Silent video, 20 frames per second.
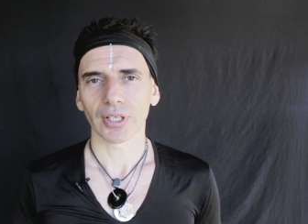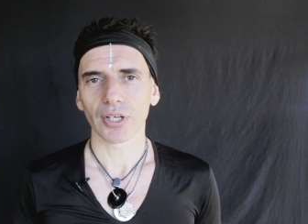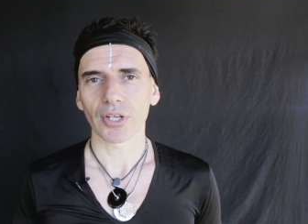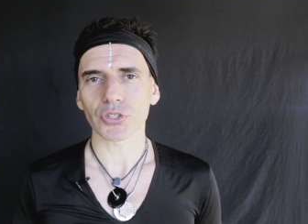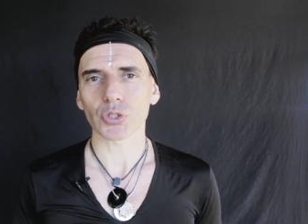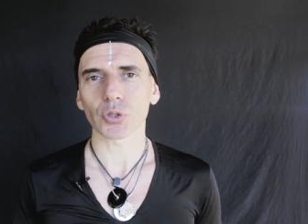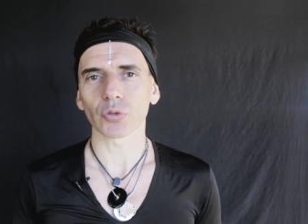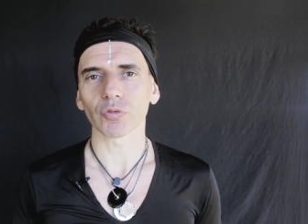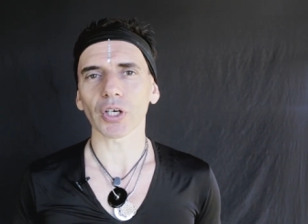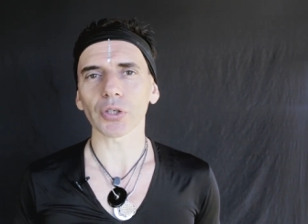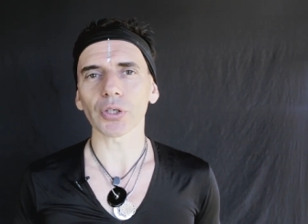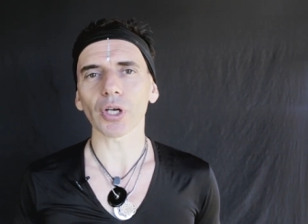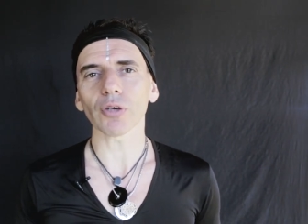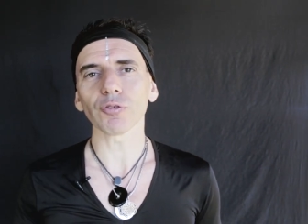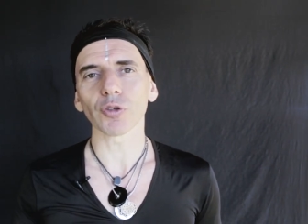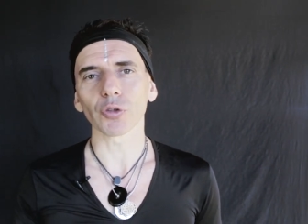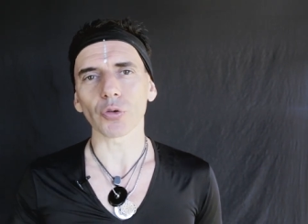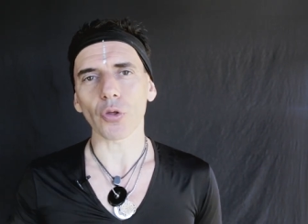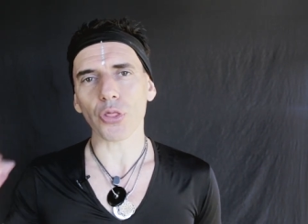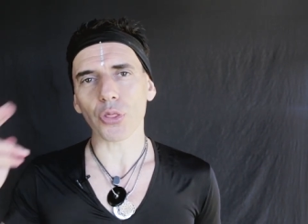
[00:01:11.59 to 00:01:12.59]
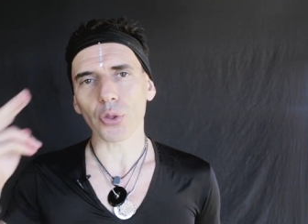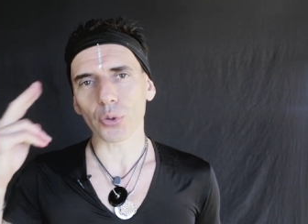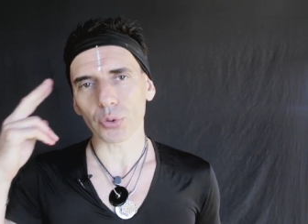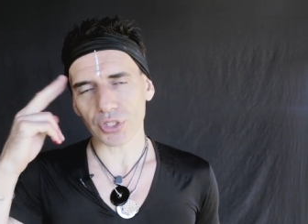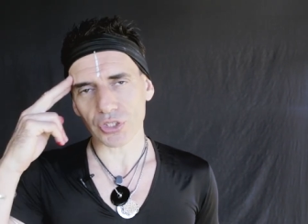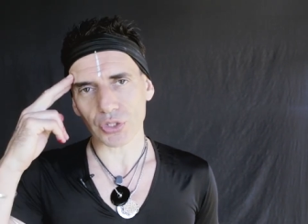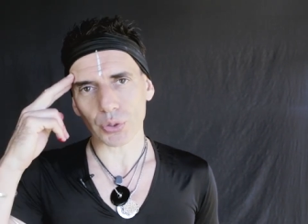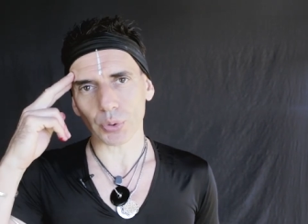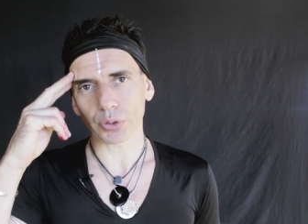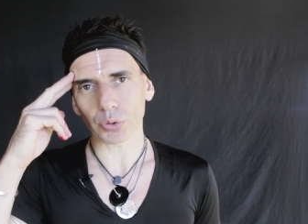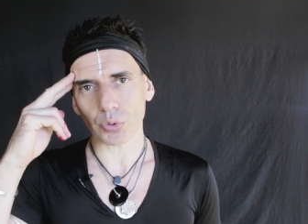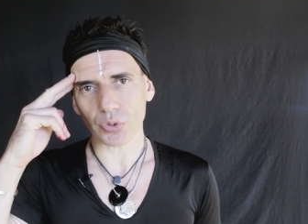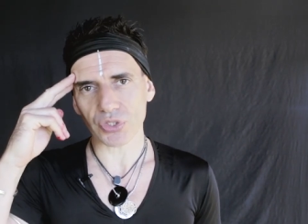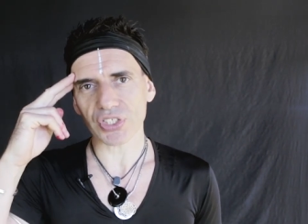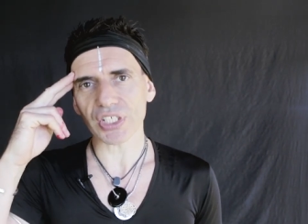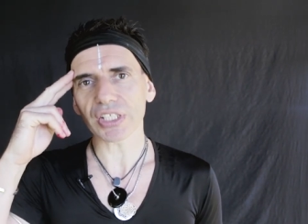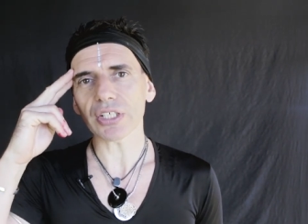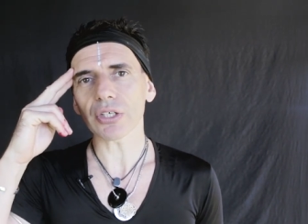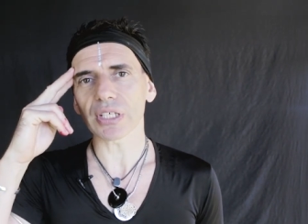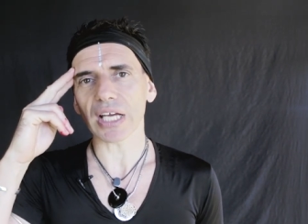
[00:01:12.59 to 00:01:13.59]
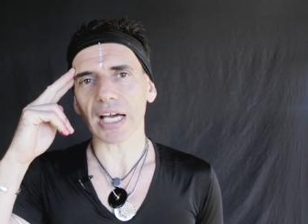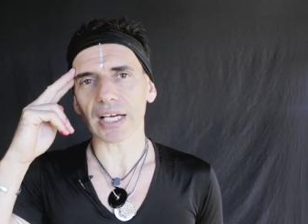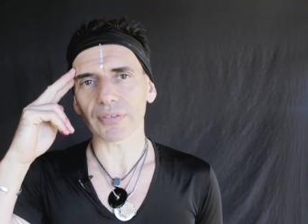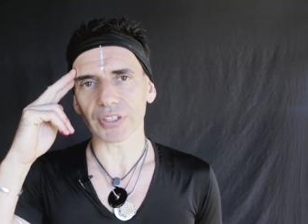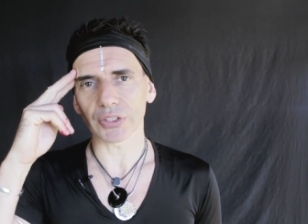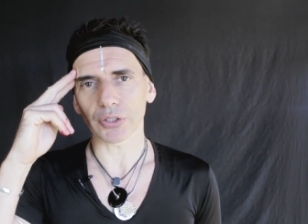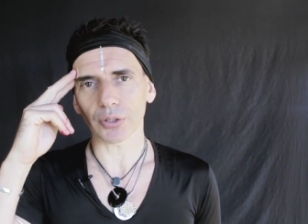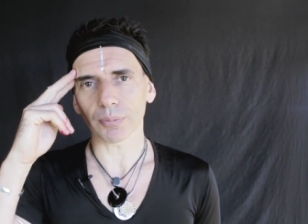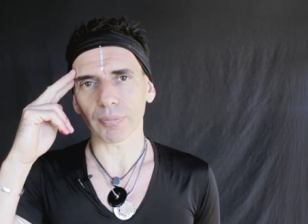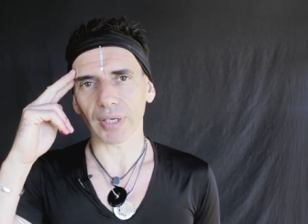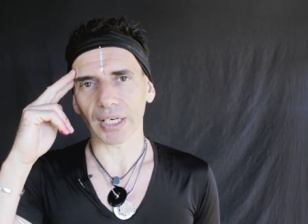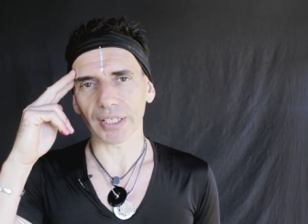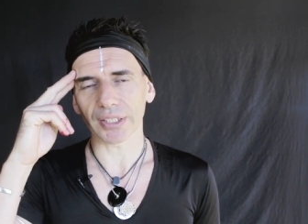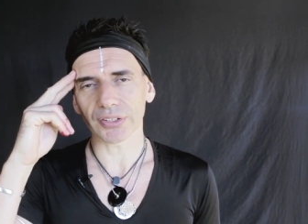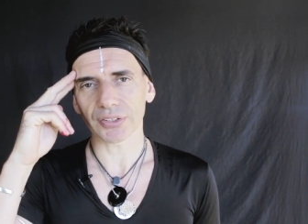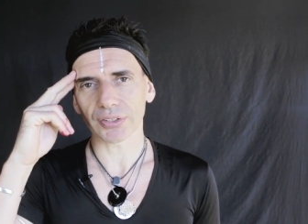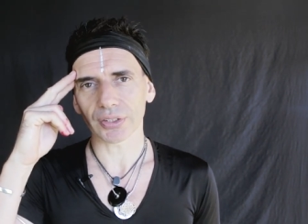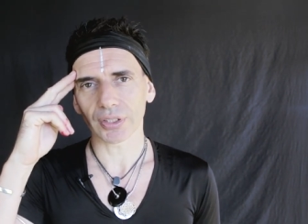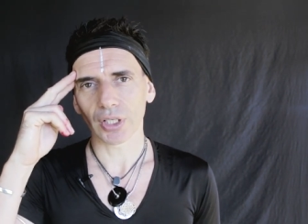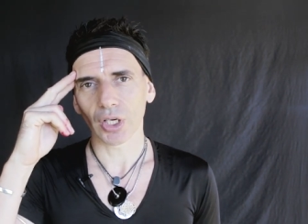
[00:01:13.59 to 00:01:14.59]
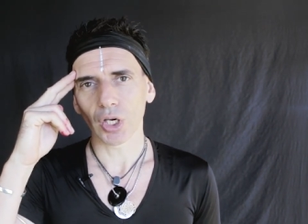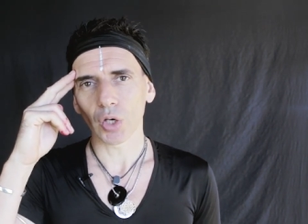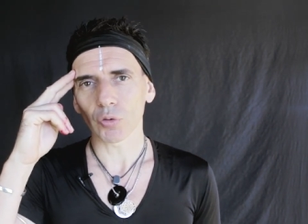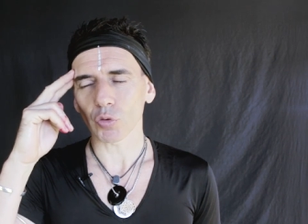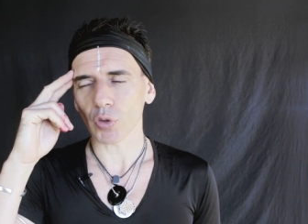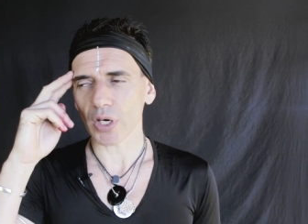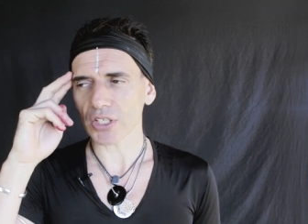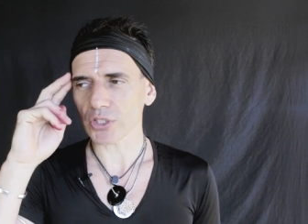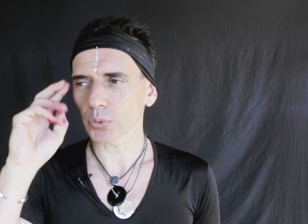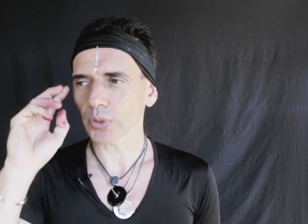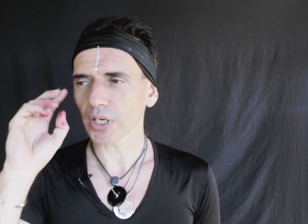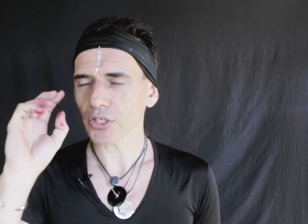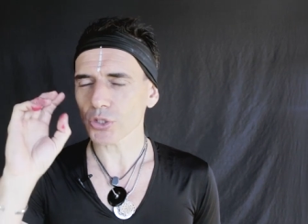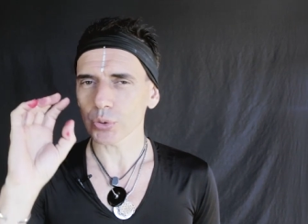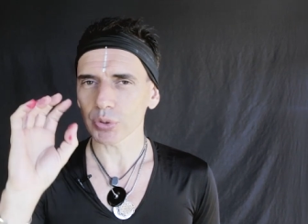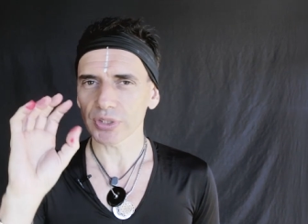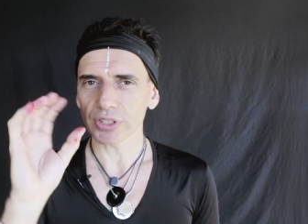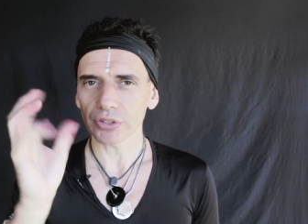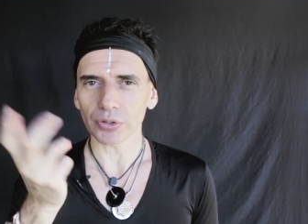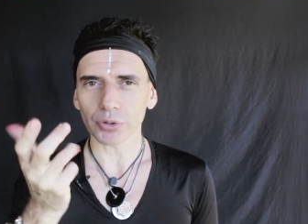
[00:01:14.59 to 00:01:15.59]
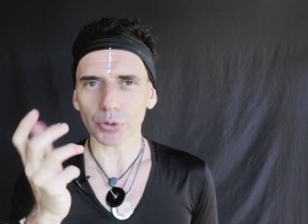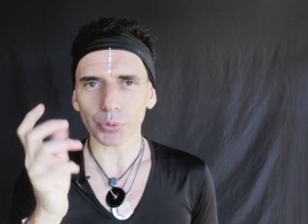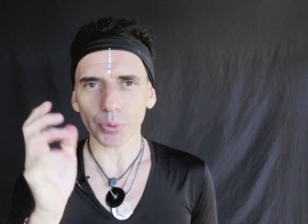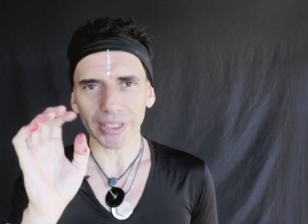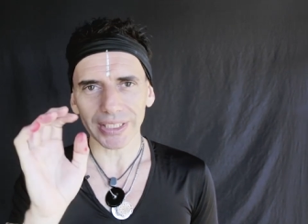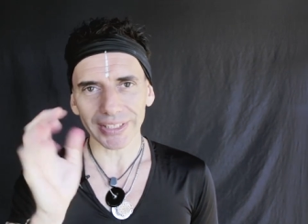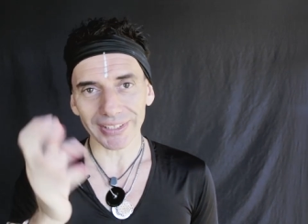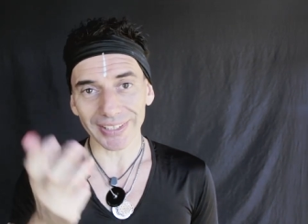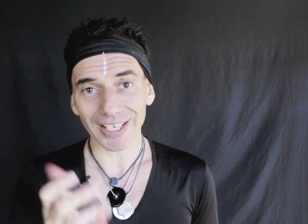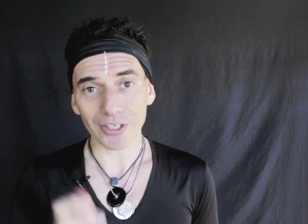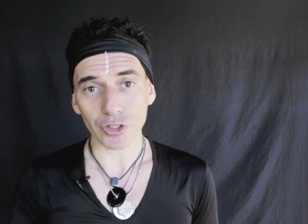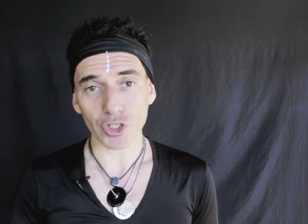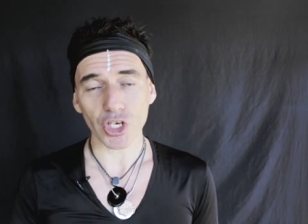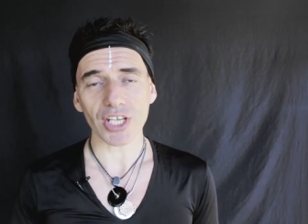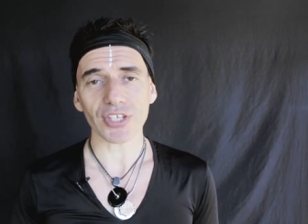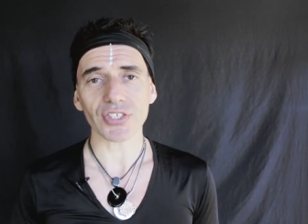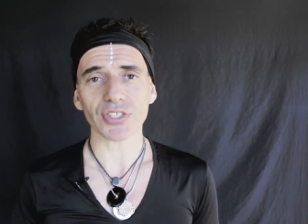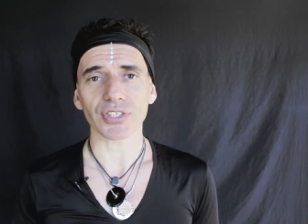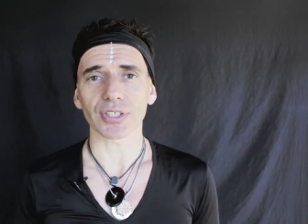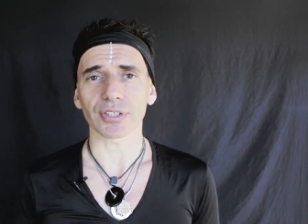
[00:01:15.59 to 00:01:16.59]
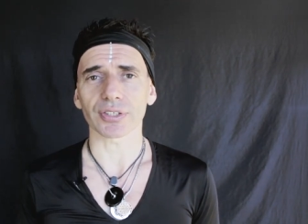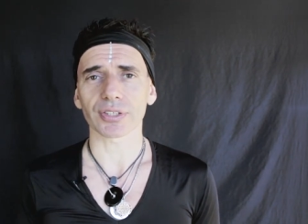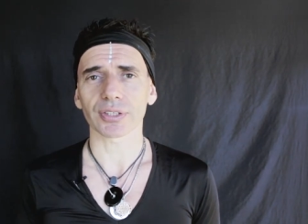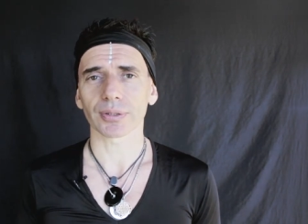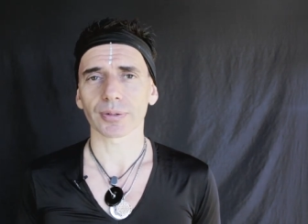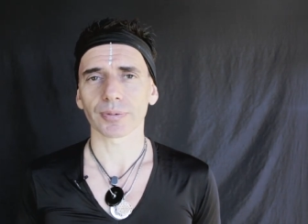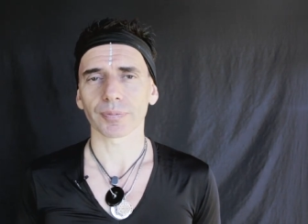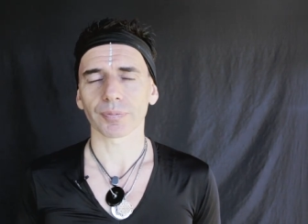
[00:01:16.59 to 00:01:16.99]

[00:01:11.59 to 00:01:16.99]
And so very often a thought is going to stay alive in your mind for as long as you didn't really digest it.